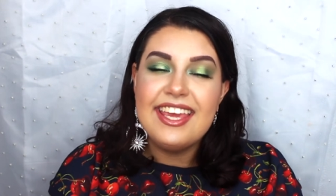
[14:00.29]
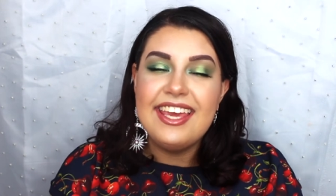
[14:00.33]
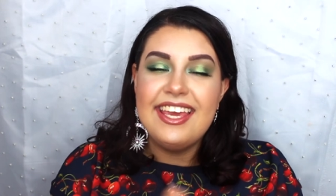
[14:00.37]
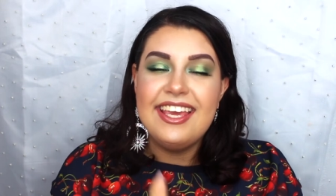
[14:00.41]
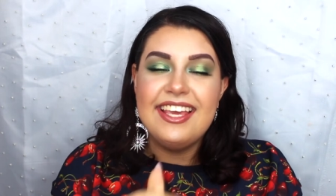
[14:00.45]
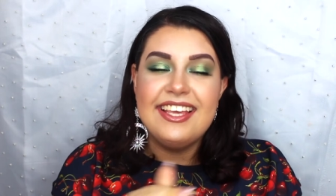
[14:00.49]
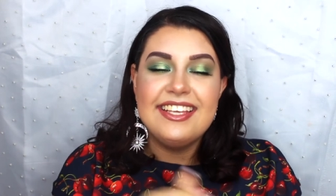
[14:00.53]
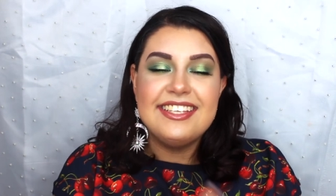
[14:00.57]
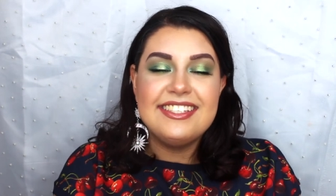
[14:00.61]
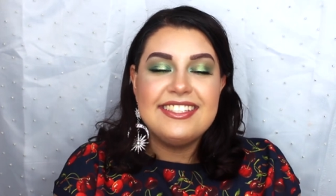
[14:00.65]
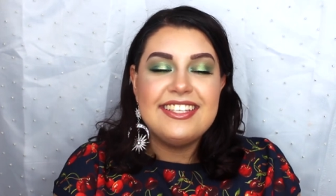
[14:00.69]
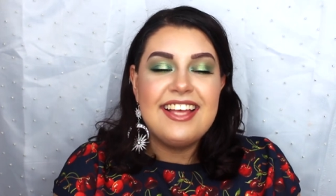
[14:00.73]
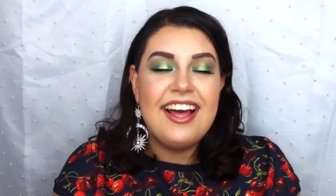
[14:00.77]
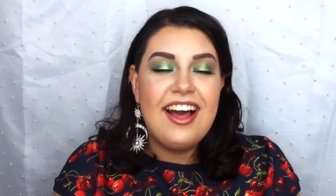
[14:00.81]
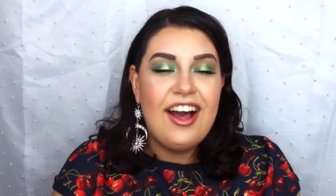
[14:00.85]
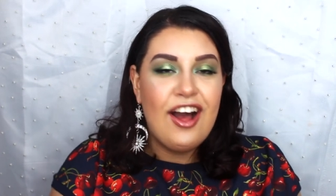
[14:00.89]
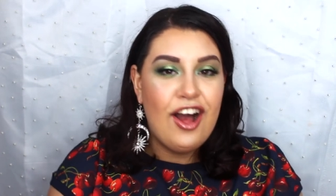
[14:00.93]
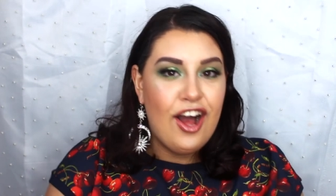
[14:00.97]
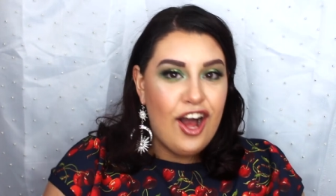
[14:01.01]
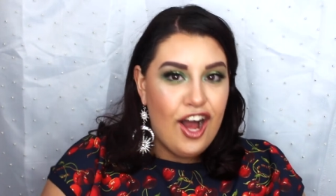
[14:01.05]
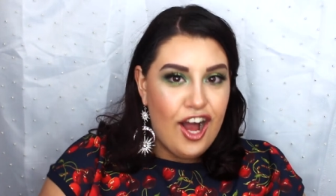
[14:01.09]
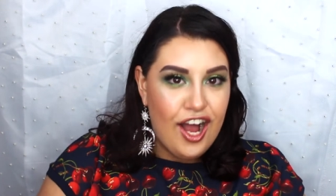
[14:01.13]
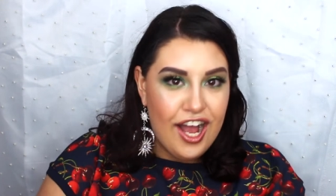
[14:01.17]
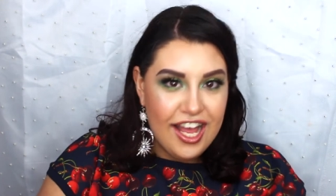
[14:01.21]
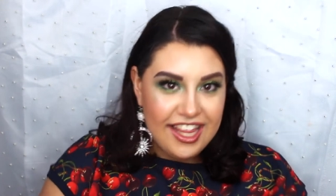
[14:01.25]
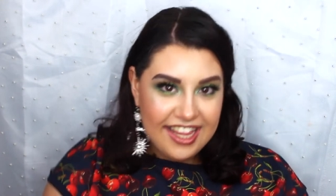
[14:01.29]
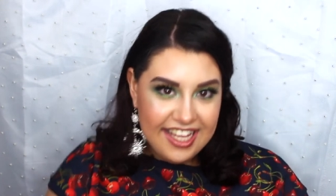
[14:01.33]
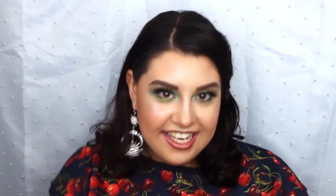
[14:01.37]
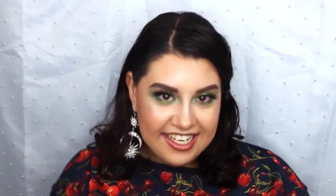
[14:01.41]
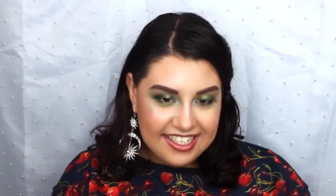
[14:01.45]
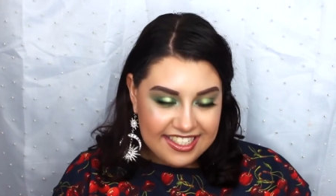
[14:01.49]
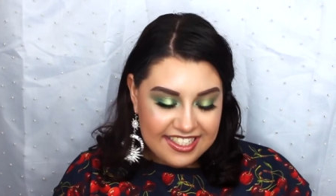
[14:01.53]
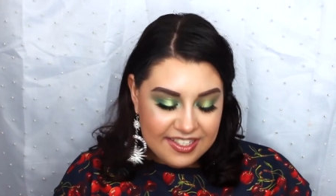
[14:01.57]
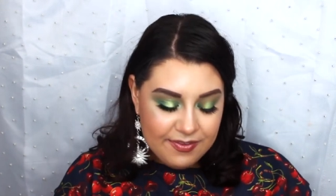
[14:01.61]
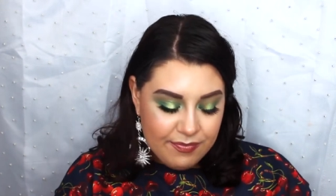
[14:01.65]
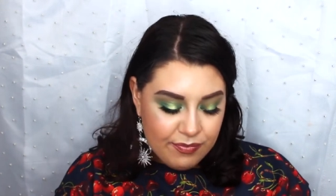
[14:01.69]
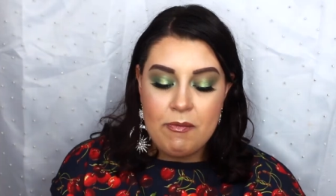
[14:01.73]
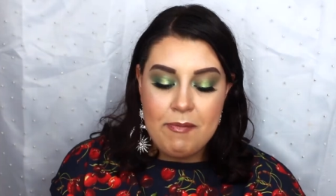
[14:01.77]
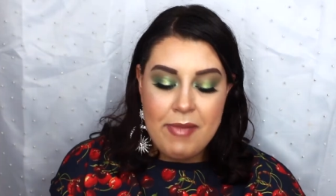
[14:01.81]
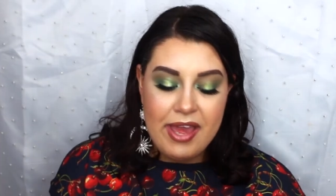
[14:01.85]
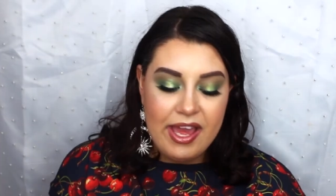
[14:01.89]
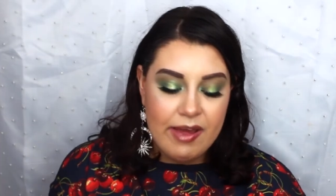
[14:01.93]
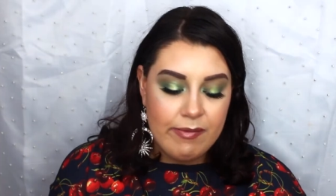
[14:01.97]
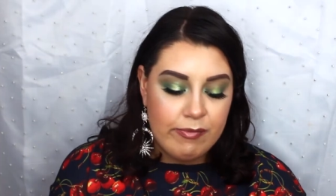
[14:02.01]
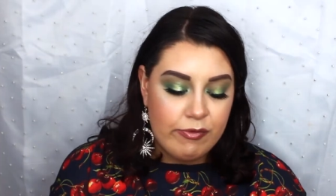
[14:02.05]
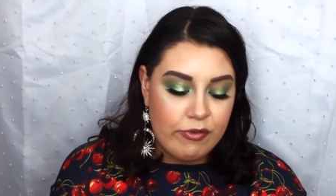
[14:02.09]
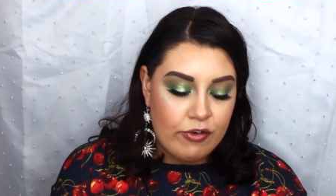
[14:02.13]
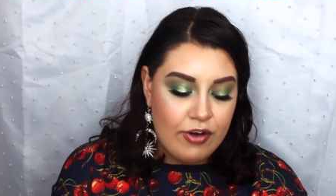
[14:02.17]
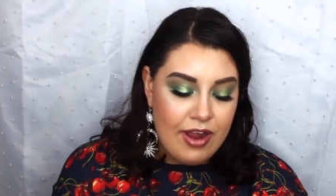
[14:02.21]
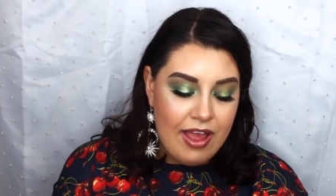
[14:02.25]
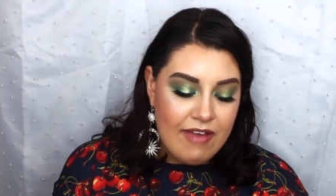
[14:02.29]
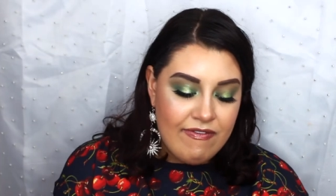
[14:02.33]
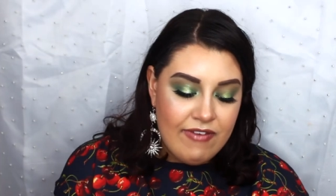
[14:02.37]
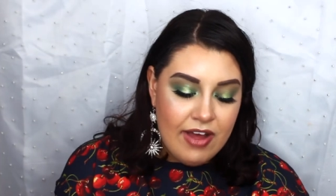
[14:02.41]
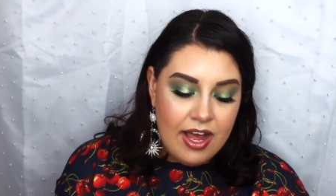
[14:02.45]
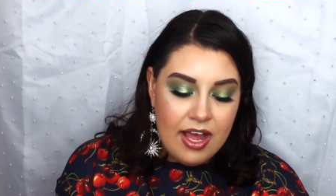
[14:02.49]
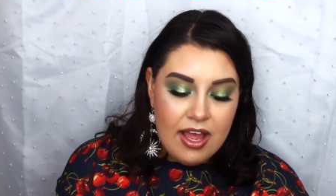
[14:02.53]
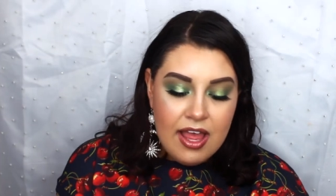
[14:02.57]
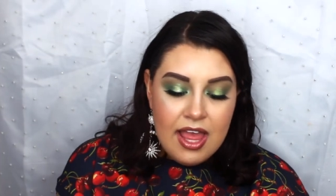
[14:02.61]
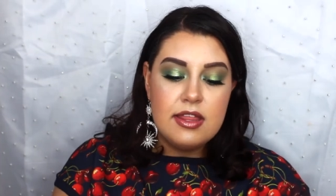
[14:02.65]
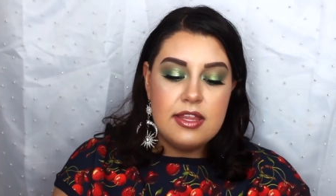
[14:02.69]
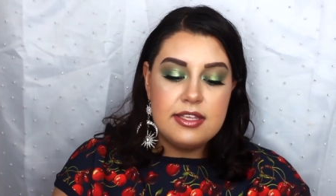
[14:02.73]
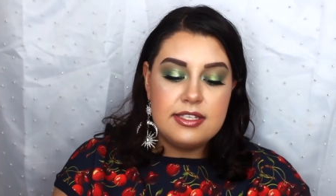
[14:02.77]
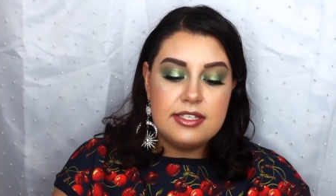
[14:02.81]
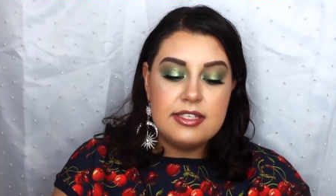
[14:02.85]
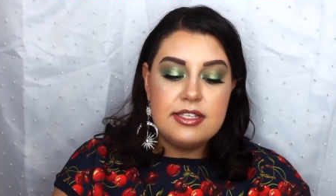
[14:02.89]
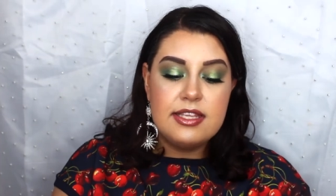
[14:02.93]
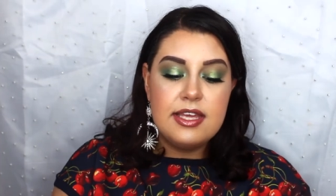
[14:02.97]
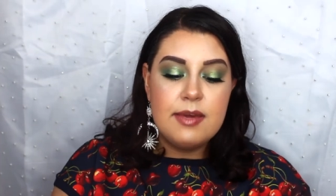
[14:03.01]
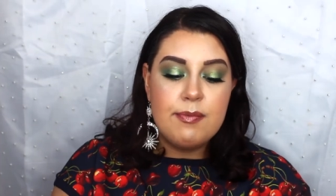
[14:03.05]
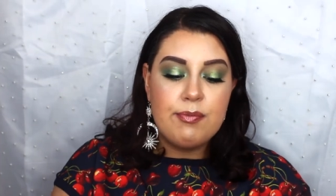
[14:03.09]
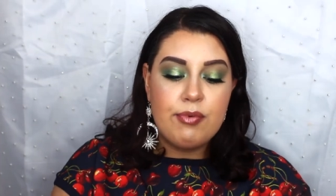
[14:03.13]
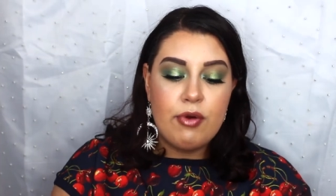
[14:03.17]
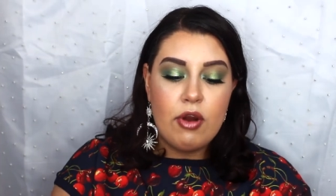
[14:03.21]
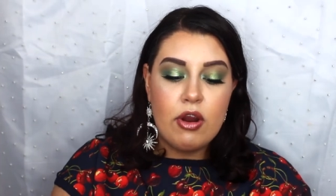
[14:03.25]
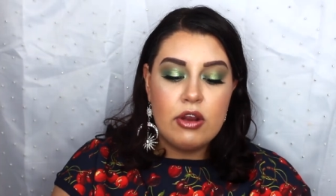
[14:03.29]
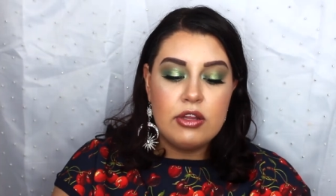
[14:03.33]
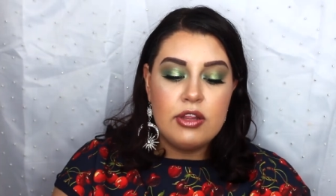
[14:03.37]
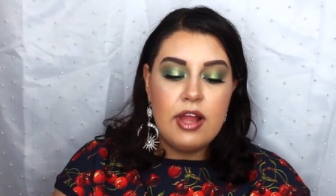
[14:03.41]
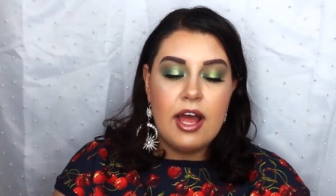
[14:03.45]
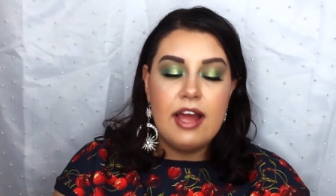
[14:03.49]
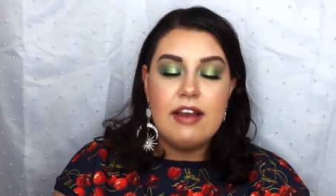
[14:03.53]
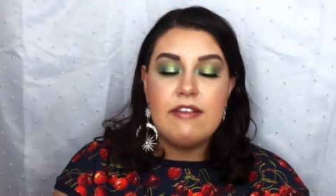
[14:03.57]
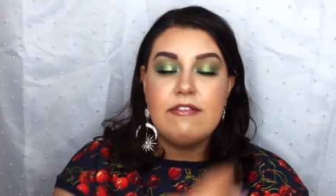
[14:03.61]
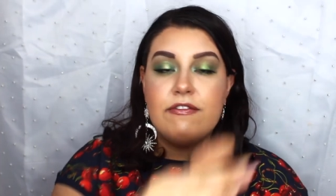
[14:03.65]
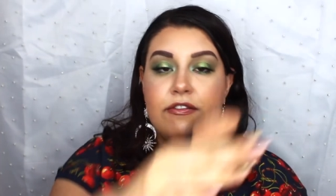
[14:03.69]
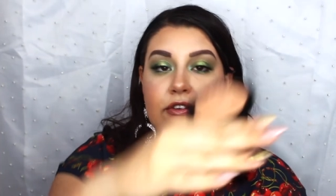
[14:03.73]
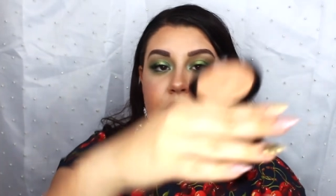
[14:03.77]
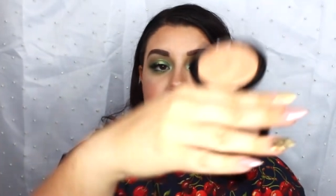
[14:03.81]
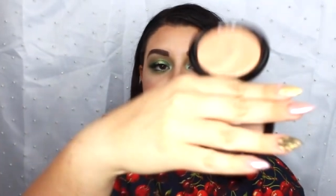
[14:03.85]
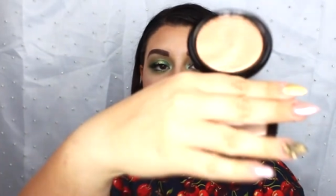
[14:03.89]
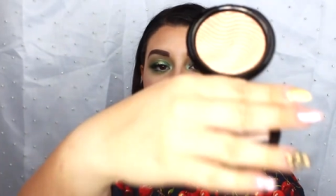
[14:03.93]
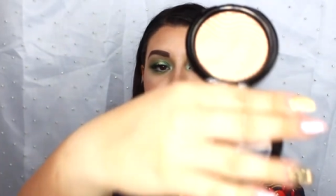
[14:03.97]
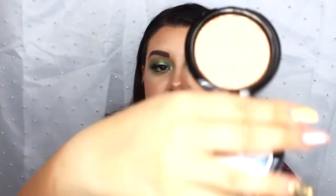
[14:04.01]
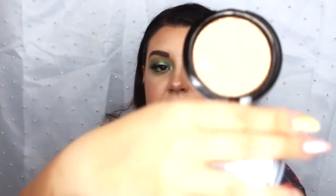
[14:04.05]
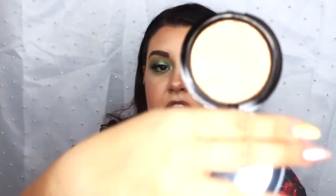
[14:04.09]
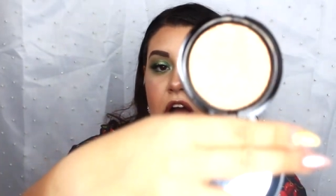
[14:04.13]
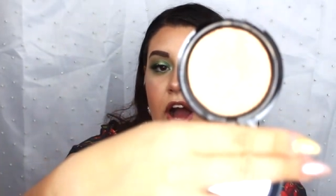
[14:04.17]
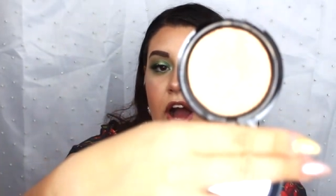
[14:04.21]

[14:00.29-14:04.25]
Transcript: is highlighters from Makeup Forever. This is the Pro Light Fusion